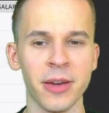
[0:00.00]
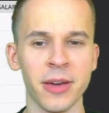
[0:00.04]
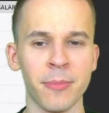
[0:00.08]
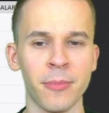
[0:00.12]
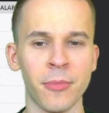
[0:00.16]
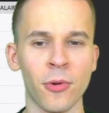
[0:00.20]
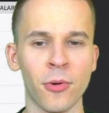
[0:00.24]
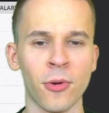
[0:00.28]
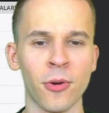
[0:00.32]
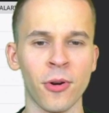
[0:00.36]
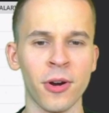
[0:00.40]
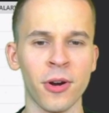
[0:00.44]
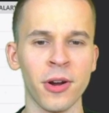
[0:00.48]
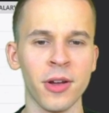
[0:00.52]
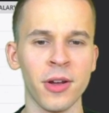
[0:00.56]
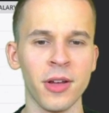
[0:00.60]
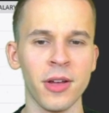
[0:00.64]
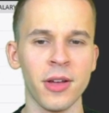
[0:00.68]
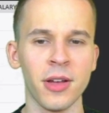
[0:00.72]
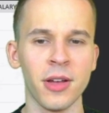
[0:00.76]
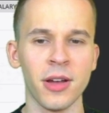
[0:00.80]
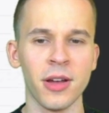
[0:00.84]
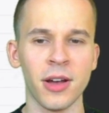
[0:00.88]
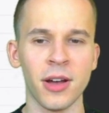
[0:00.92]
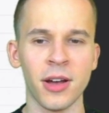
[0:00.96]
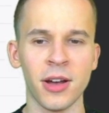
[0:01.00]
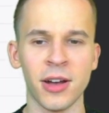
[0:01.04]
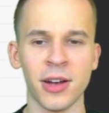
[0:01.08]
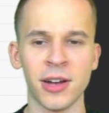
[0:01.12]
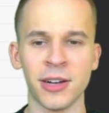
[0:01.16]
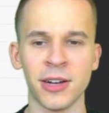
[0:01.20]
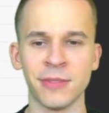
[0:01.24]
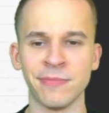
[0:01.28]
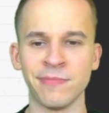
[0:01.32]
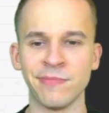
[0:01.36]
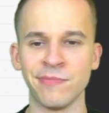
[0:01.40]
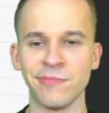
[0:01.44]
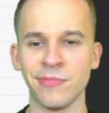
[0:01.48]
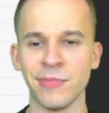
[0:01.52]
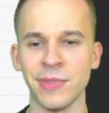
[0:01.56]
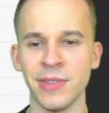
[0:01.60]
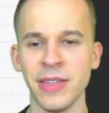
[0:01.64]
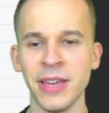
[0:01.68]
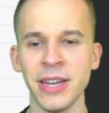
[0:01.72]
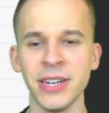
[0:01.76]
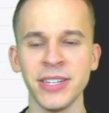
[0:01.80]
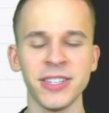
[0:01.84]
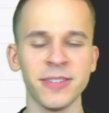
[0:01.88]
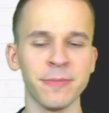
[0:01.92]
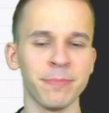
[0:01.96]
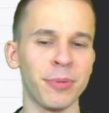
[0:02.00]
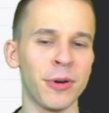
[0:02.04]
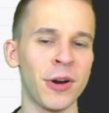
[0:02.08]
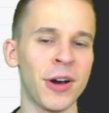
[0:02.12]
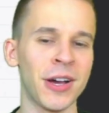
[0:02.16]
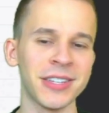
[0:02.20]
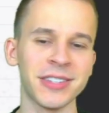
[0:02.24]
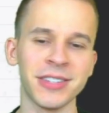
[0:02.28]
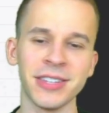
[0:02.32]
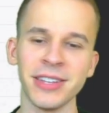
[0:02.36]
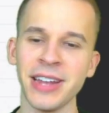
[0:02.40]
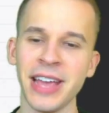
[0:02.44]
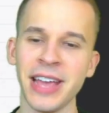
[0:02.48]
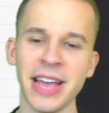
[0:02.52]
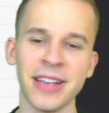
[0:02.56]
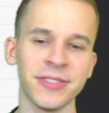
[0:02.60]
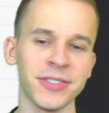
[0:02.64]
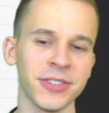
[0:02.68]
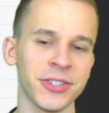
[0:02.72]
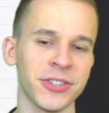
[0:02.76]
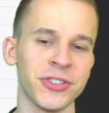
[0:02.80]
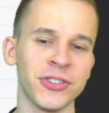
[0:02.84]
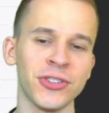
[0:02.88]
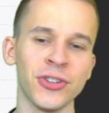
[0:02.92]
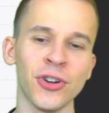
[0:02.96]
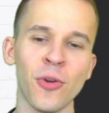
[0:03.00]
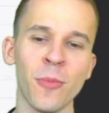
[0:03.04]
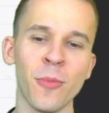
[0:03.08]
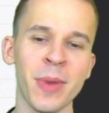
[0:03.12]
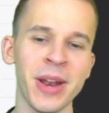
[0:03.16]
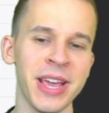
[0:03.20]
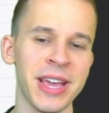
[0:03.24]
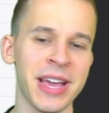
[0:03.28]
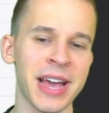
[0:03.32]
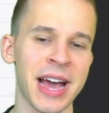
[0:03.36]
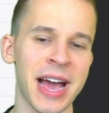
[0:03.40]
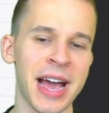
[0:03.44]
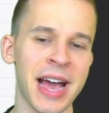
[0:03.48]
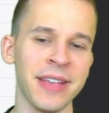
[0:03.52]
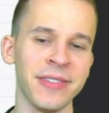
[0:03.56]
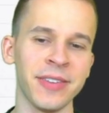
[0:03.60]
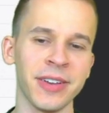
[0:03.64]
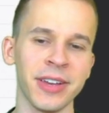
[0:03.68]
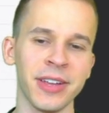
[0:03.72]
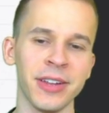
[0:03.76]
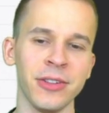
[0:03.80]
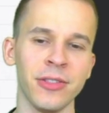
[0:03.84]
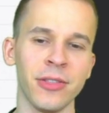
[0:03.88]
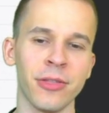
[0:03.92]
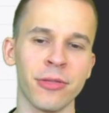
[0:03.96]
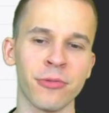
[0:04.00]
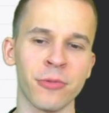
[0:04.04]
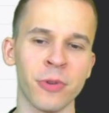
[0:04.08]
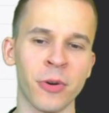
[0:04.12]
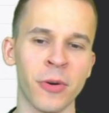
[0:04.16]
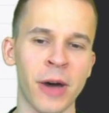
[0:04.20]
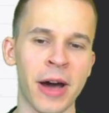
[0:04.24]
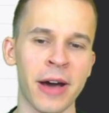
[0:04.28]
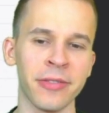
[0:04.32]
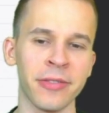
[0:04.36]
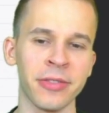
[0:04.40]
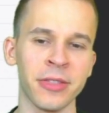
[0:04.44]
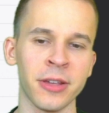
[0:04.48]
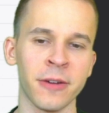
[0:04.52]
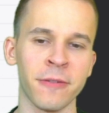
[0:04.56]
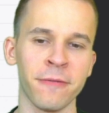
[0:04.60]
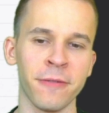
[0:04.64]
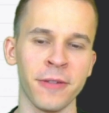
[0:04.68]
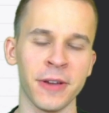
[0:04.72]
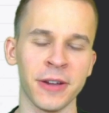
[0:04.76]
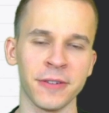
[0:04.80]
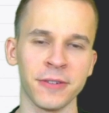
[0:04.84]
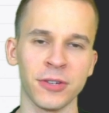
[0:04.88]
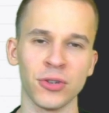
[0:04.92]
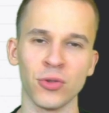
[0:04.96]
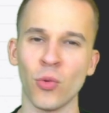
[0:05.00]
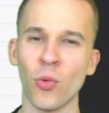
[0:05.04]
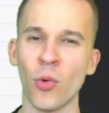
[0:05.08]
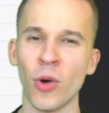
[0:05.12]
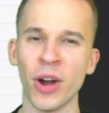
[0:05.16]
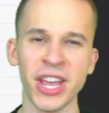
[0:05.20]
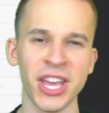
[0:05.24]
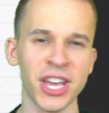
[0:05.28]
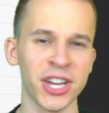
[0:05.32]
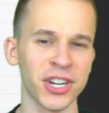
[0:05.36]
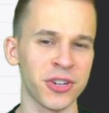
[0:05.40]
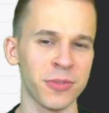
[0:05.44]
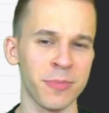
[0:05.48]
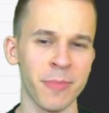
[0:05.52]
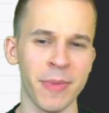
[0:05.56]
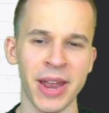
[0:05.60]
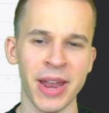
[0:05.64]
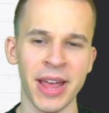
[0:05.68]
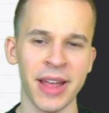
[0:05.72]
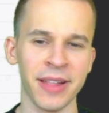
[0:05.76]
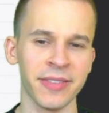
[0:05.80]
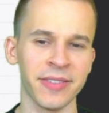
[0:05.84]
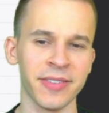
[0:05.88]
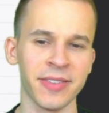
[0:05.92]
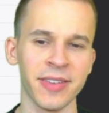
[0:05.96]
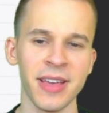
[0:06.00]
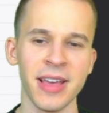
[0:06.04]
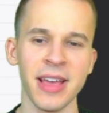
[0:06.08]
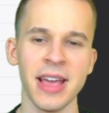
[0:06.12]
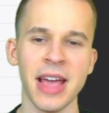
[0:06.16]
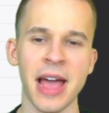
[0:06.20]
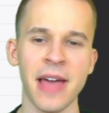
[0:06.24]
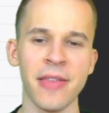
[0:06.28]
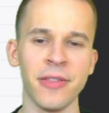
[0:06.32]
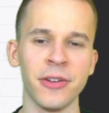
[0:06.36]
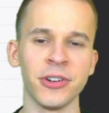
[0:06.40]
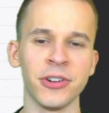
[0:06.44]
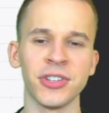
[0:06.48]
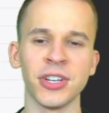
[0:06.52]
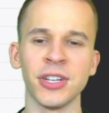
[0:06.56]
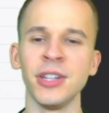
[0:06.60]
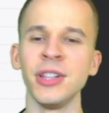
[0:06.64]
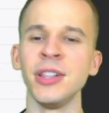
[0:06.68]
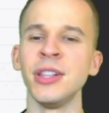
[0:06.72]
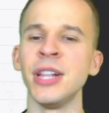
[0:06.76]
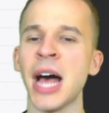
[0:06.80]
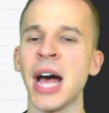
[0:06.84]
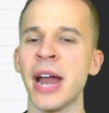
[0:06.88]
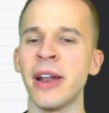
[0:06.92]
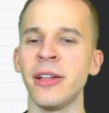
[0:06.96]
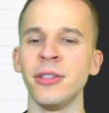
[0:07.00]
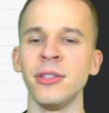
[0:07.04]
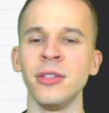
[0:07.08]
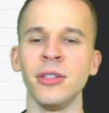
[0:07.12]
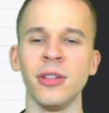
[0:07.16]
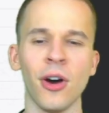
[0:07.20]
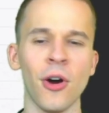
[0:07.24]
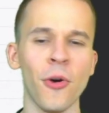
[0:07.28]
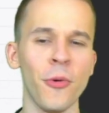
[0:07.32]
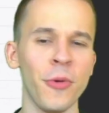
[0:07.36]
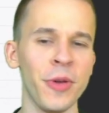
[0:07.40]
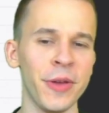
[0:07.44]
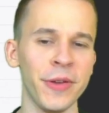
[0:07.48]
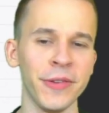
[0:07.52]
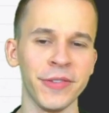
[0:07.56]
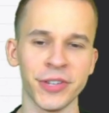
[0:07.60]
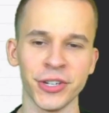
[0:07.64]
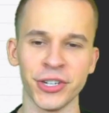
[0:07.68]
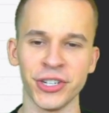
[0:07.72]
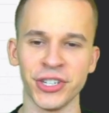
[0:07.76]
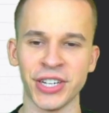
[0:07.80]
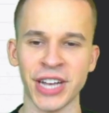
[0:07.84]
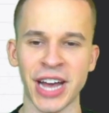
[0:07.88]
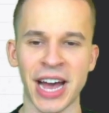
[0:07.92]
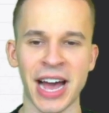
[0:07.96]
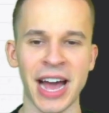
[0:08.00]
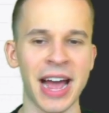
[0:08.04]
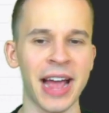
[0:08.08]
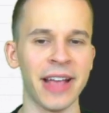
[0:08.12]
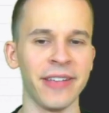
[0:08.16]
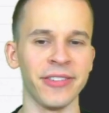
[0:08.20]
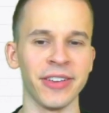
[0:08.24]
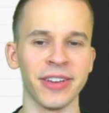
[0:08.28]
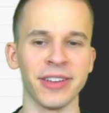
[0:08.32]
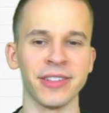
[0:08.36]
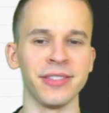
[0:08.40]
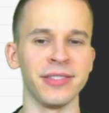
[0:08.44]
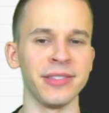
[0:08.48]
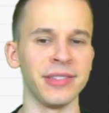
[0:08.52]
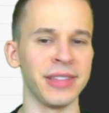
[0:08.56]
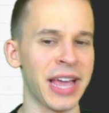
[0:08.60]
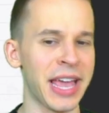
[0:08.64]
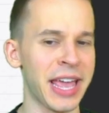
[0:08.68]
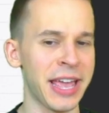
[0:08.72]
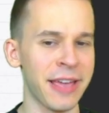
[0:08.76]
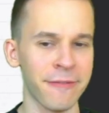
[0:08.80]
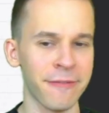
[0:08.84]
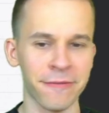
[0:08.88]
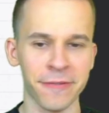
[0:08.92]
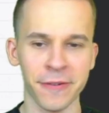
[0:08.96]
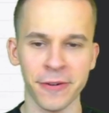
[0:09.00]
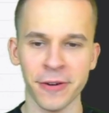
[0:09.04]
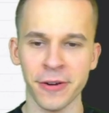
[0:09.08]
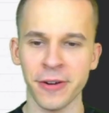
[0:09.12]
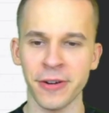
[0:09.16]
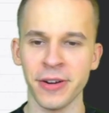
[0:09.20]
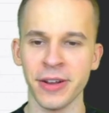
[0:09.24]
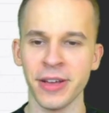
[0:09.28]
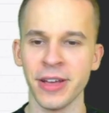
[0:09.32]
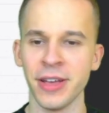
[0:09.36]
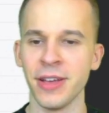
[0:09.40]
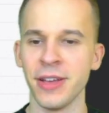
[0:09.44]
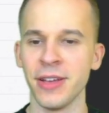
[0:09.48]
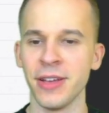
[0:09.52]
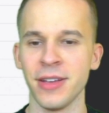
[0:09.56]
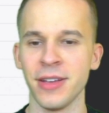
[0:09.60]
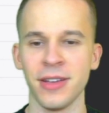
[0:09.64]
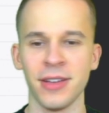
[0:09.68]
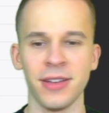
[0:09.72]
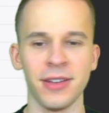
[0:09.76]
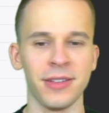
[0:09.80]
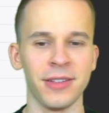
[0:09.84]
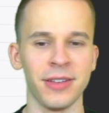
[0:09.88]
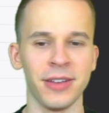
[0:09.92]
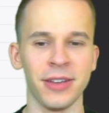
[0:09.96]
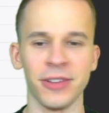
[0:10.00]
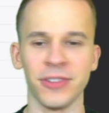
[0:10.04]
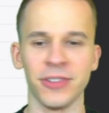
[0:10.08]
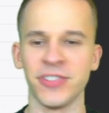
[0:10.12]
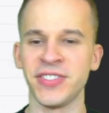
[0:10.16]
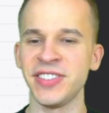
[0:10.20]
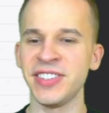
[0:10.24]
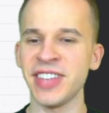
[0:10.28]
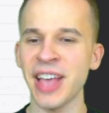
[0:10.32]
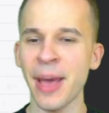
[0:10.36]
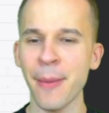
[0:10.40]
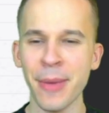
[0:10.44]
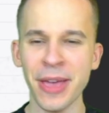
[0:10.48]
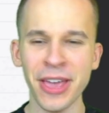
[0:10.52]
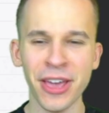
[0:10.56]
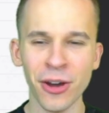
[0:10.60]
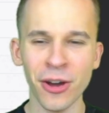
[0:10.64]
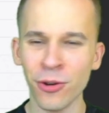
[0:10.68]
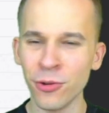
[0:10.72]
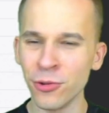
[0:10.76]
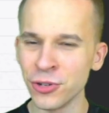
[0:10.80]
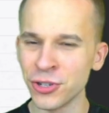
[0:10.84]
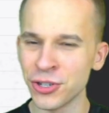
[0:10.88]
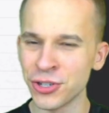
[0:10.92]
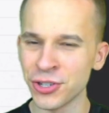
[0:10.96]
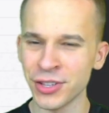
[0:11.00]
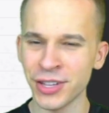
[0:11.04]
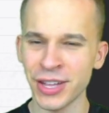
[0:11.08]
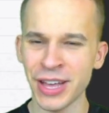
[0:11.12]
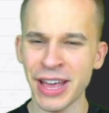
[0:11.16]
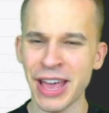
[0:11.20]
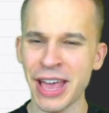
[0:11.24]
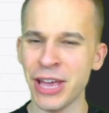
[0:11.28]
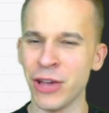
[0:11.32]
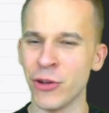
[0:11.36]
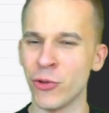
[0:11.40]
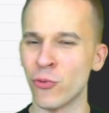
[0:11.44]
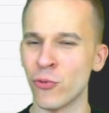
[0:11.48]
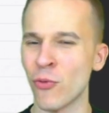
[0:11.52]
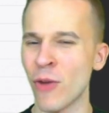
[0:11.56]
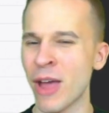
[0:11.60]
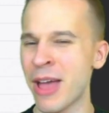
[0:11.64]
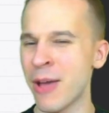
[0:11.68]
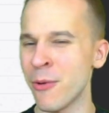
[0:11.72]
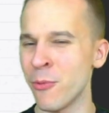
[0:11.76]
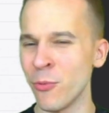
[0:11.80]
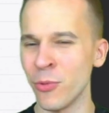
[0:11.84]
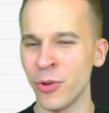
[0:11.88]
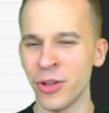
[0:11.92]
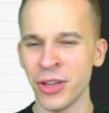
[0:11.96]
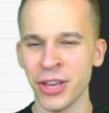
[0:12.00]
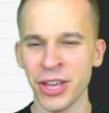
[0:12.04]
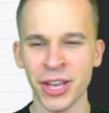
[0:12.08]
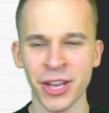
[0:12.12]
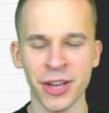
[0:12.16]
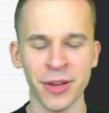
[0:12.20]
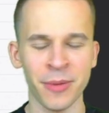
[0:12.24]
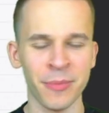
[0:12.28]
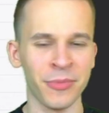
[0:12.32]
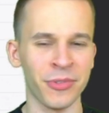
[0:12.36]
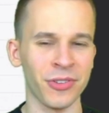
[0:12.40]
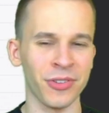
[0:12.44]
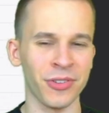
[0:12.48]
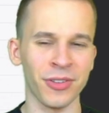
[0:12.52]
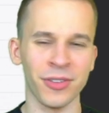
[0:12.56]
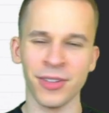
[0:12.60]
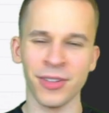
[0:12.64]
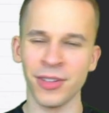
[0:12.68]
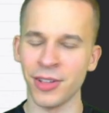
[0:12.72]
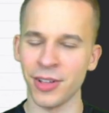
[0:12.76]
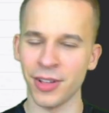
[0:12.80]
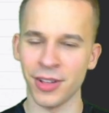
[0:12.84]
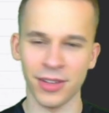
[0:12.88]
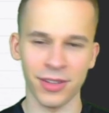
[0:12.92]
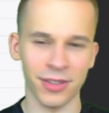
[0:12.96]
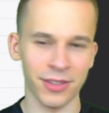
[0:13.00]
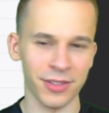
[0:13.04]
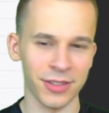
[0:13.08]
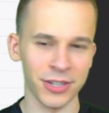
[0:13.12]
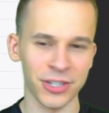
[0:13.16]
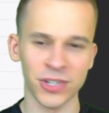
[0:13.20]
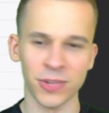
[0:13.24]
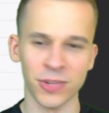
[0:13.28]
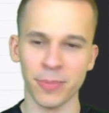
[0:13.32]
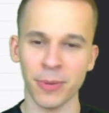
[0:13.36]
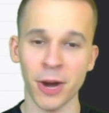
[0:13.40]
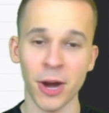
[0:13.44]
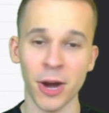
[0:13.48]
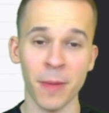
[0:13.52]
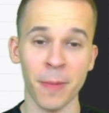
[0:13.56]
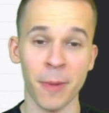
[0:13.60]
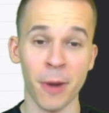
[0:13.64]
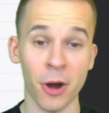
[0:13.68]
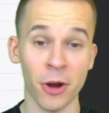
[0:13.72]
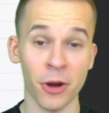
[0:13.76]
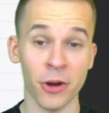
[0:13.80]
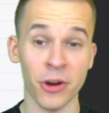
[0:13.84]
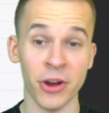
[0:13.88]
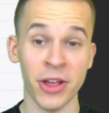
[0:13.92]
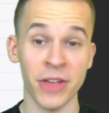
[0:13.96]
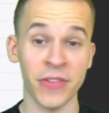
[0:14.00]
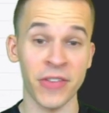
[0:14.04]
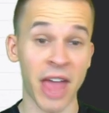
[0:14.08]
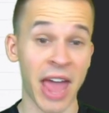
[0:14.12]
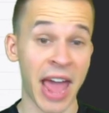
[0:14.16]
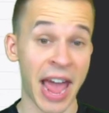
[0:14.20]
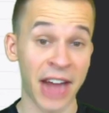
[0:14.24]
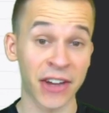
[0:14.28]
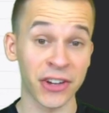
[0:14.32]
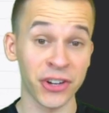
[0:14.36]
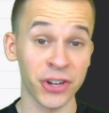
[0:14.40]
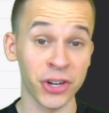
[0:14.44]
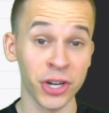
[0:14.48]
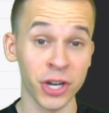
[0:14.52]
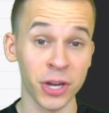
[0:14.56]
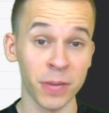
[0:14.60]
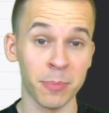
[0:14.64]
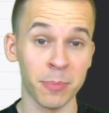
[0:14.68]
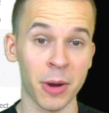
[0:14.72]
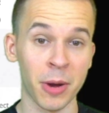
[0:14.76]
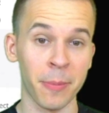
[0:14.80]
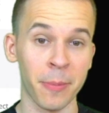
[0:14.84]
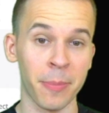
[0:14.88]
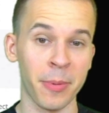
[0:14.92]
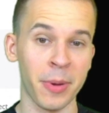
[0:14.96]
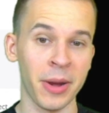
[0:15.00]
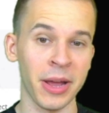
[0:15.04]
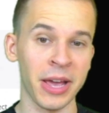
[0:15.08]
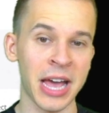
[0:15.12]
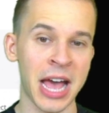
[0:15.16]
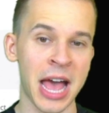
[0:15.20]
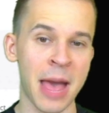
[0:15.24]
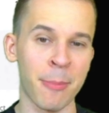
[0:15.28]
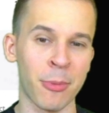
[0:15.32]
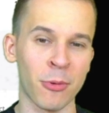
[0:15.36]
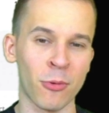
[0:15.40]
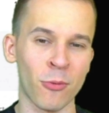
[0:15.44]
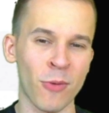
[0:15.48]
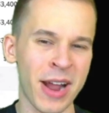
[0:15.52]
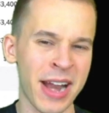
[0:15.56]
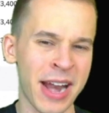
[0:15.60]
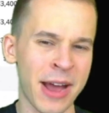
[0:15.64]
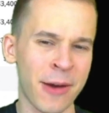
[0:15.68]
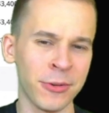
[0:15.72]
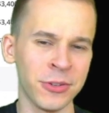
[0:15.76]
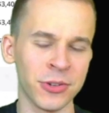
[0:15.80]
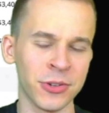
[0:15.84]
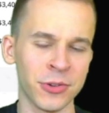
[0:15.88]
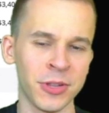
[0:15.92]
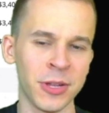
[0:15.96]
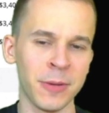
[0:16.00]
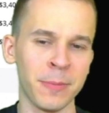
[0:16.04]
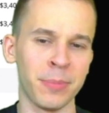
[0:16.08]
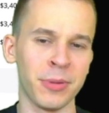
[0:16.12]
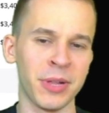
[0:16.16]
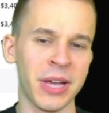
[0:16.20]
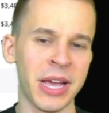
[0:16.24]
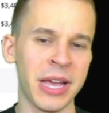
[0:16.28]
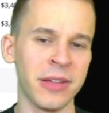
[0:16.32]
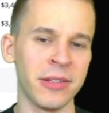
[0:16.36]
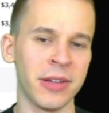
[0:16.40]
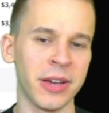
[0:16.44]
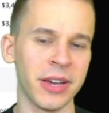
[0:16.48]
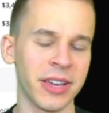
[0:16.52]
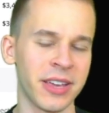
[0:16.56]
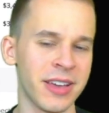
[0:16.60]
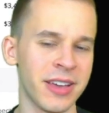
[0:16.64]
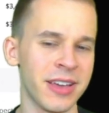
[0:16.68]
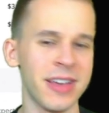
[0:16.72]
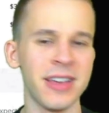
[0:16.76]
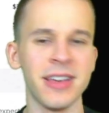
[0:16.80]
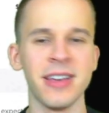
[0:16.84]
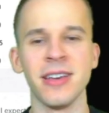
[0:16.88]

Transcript: more. Boston has like so many guys that can throw out there for like 20-ish minutes, and there's a lot of low usage guys like Langford, like Semi Ojeleye, Grant Williams. Ugh, like Jabari Parker is actually a good per minute guy, but right now he's only playing like